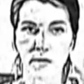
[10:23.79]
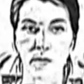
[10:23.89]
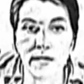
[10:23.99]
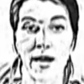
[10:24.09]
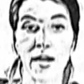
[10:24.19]

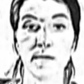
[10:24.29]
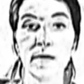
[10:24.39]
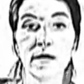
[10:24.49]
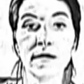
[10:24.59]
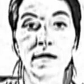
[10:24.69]
So
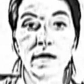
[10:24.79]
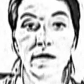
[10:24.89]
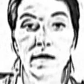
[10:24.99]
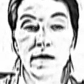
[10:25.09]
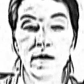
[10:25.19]
attachment is
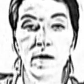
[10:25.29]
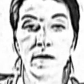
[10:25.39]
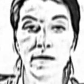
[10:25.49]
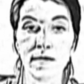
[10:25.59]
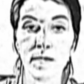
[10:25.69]

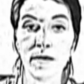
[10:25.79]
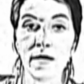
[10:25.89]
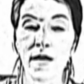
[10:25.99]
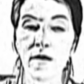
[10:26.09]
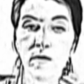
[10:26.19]
is
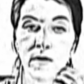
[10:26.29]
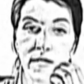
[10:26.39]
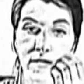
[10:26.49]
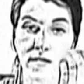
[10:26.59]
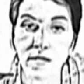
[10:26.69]
something that you
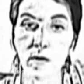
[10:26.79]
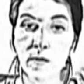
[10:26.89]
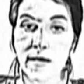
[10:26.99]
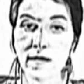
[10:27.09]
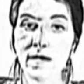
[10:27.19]
need to deal
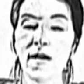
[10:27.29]
with